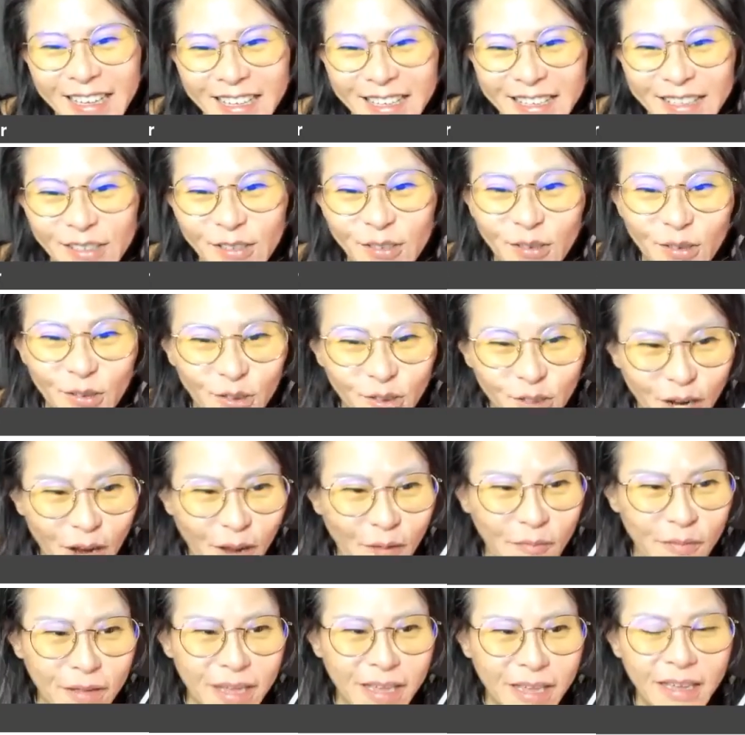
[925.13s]
You're so
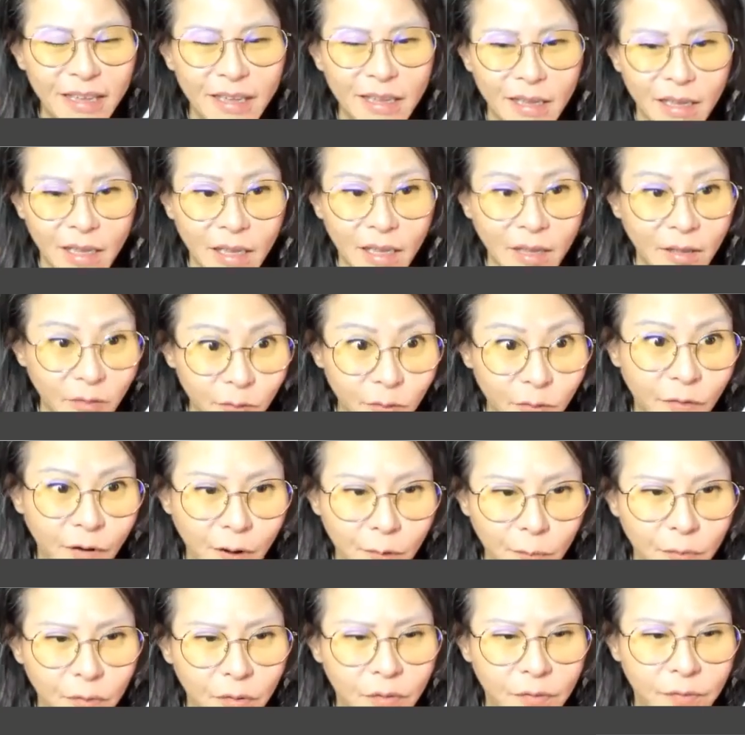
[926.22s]
charming and you're
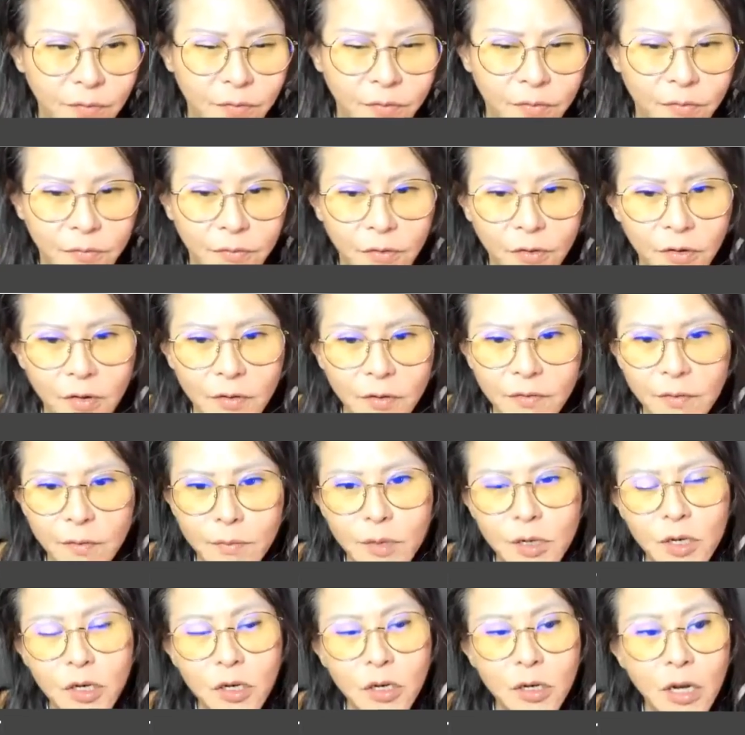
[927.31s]
very beautiful for your
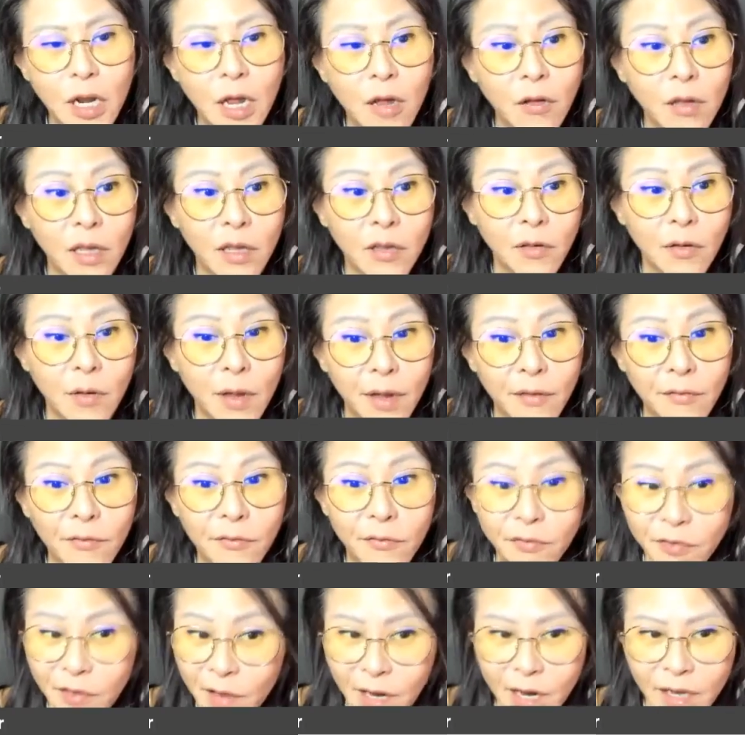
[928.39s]
information. How can you have
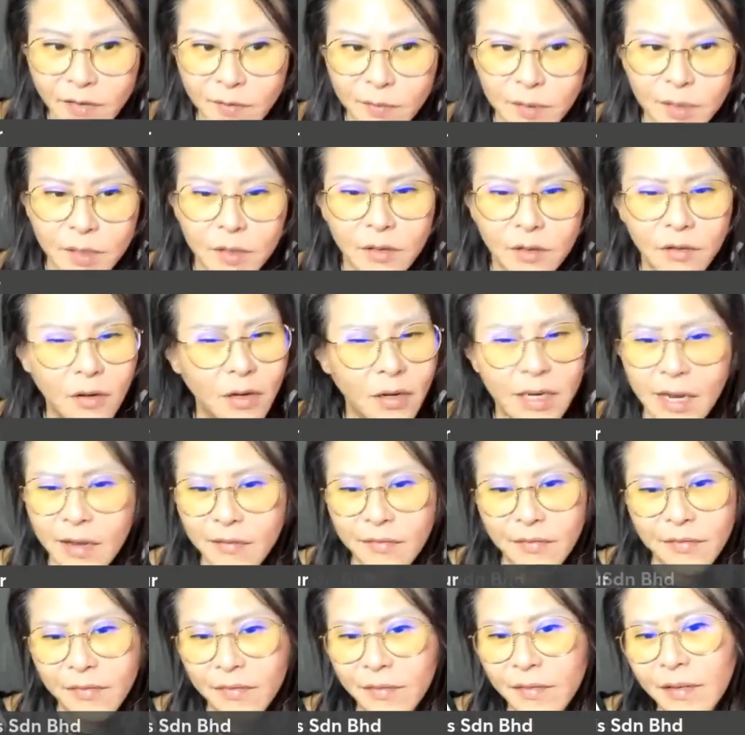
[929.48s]
10 husbands? Not
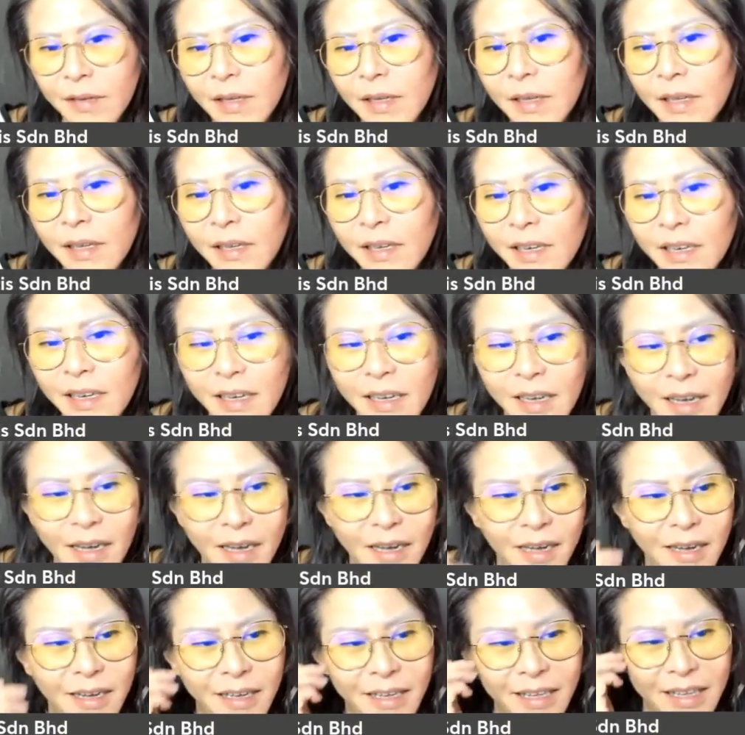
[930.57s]

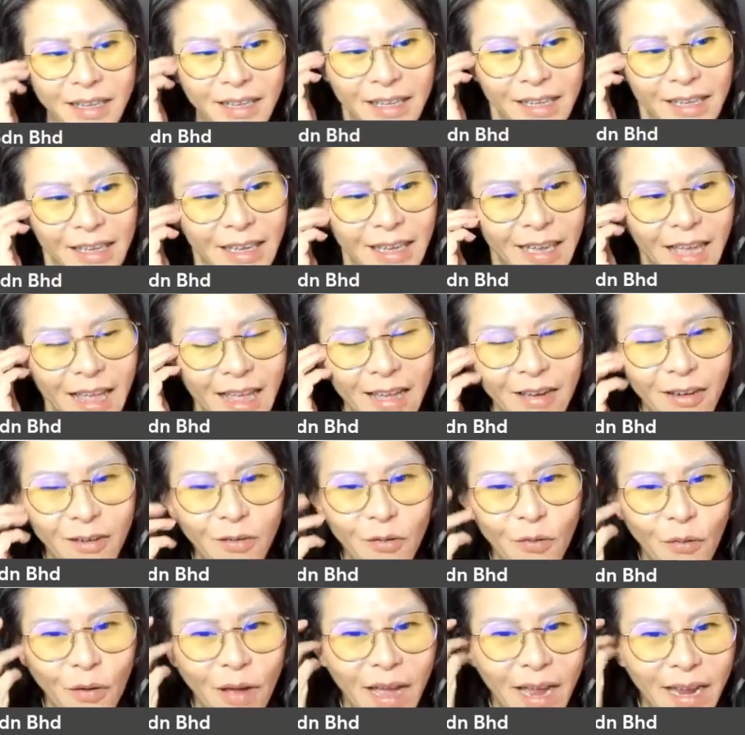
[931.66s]
enough.
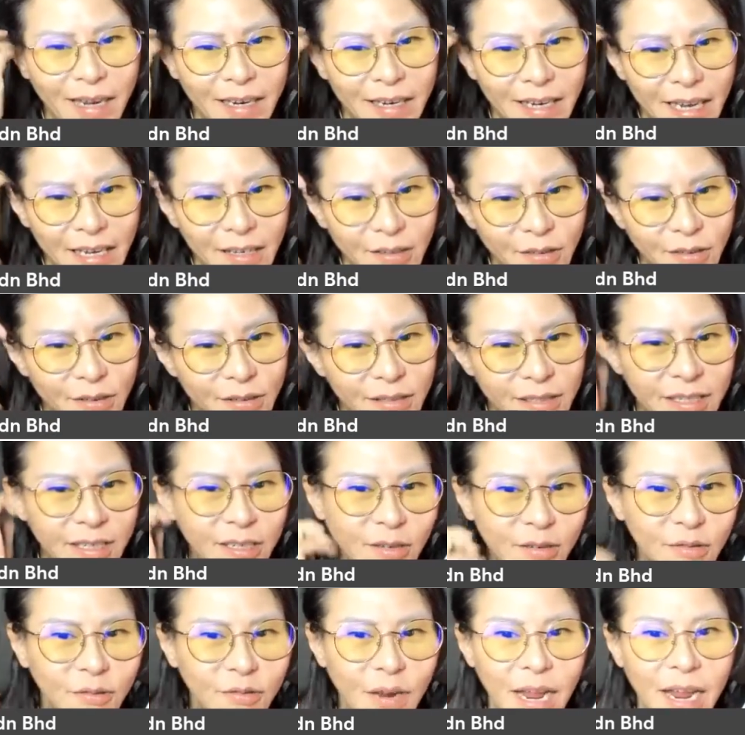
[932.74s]
LY, nice to see
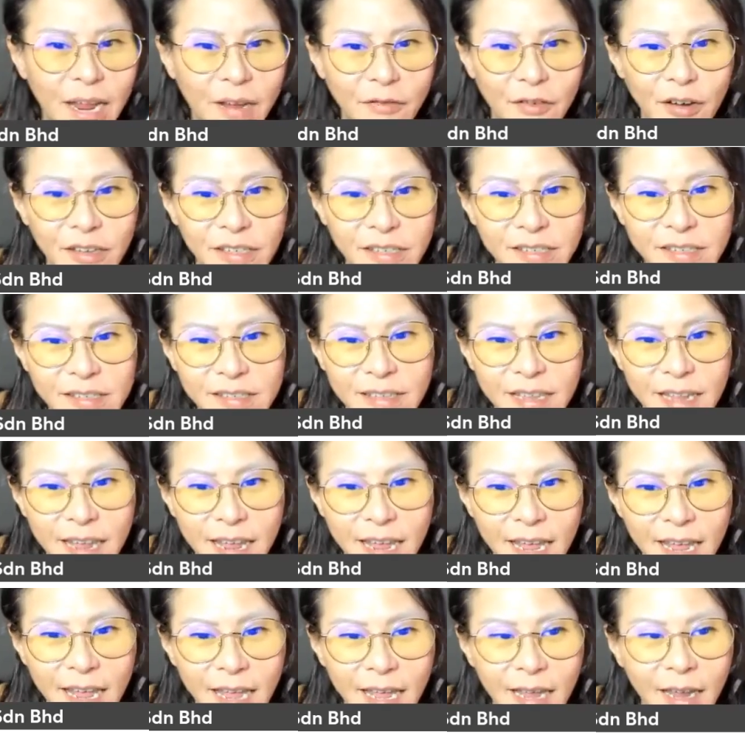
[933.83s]
you. Hey, Francis
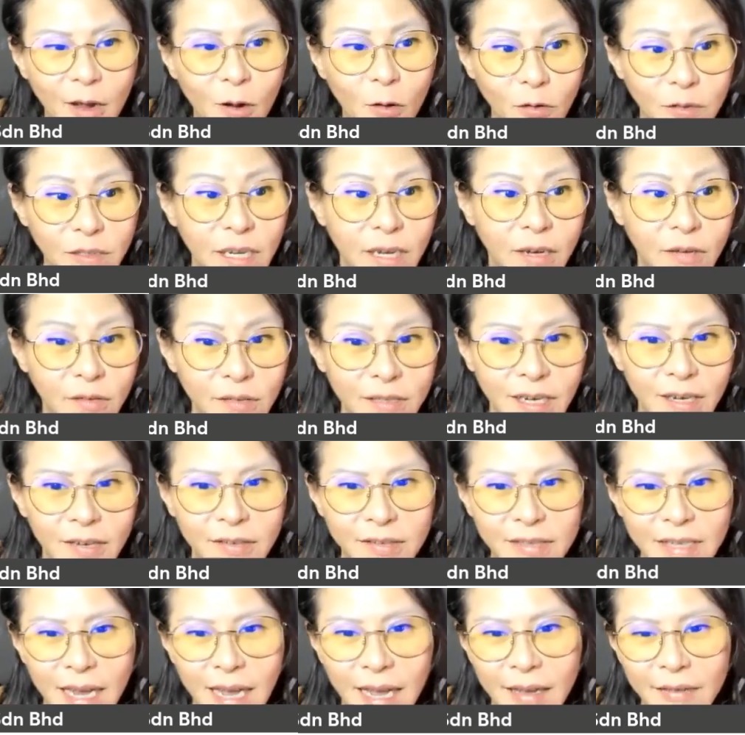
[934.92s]
Day.
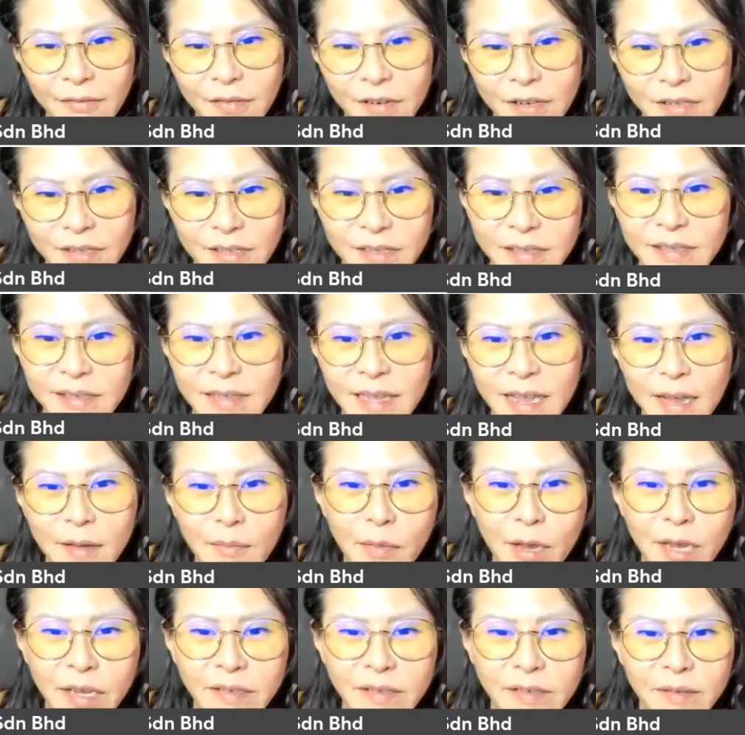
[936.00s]
Hojia. Francis Day
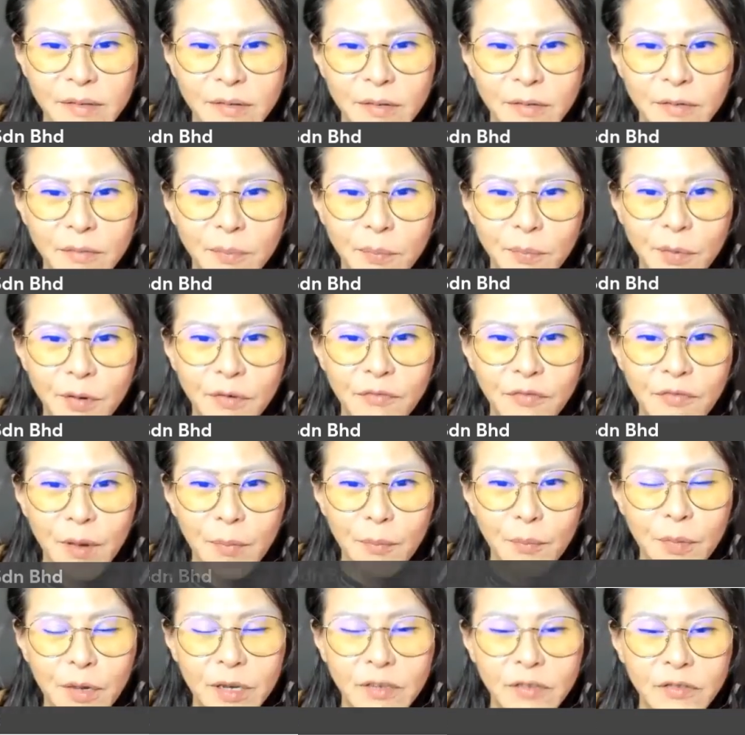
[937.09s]
makes
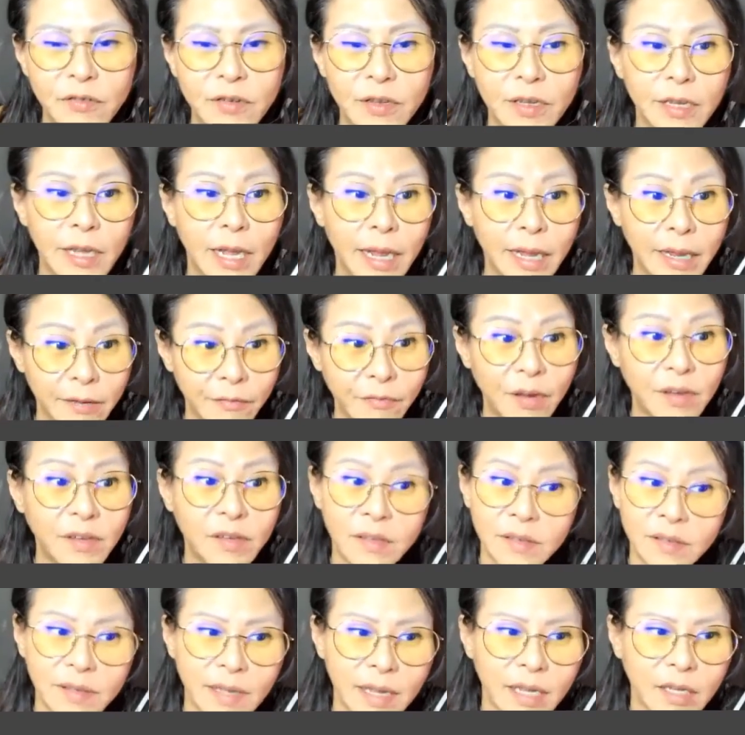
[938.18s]
perfect pastry. Hey,
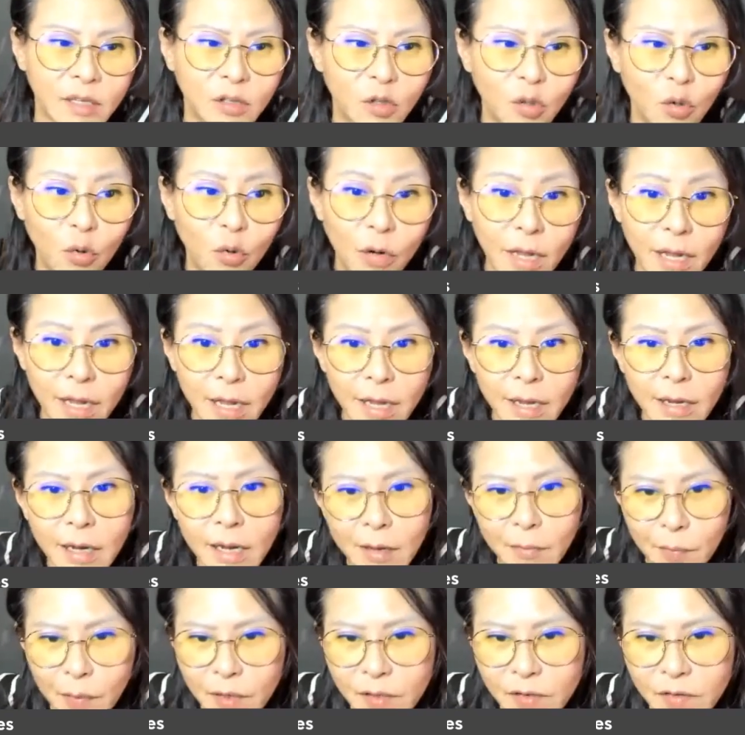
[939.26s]
Francis Day, zole, le
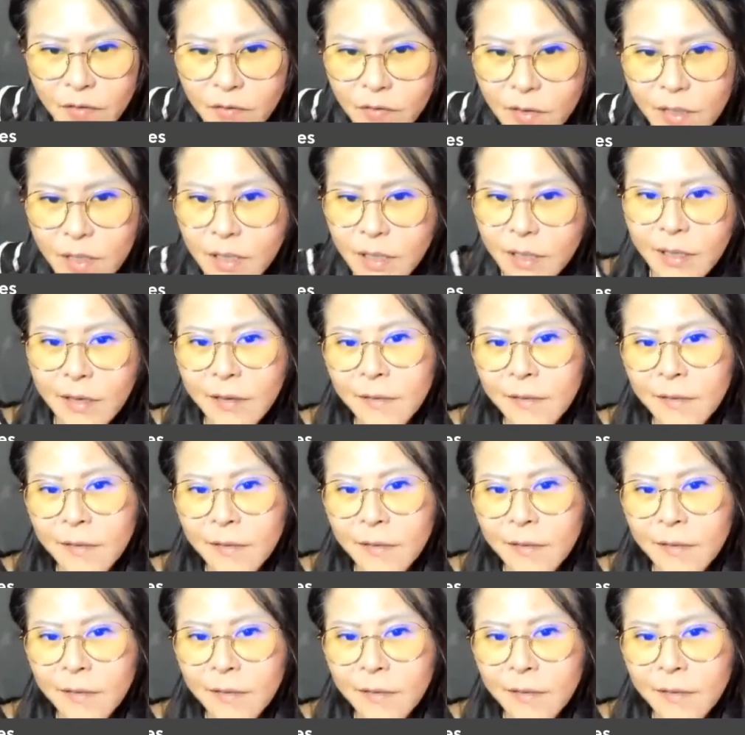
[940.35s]
pastry.